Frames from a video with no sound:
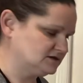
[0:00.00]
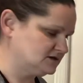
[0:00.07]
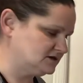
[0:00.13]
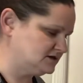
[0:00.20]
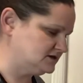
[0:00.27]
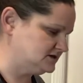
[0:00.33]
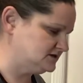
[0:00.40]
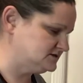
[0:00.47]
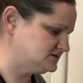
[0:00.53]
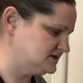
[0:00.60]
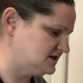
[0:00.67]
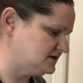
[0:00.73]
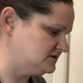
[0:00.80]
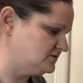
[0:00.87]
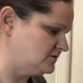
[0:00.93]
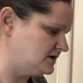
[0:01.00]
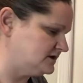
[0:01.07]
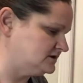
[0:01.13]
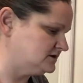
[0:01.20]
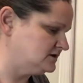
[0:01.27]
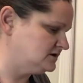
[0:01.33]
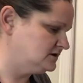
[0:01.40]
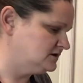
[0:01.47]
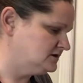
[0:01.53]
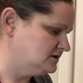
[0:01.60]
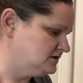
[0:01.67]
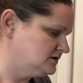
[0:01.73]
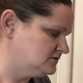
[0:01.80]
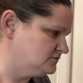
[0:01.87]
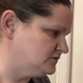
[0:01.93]
because the other one,
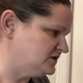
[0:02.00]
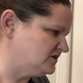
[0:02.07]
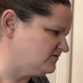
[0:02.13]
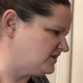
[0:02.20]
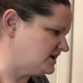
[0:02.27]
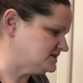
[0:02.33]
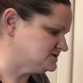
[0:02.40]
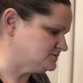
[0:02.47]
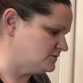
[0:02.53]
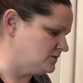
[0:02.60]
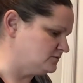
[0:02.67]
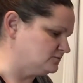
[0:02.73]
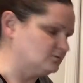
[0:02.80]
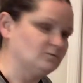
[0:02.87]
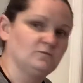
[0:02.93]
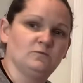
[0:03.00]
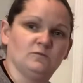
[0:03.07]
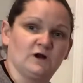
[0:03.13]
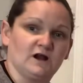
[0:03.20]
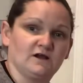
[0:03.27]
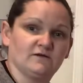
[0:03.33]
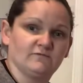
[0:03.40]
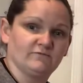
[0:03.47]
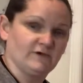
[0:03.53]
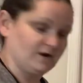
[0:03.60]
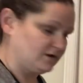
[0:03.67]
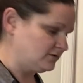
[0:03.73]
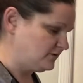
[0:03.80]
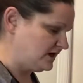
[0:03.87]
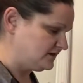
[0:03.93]
real rice, won't work
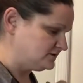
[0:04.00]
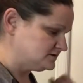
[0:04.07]
very well.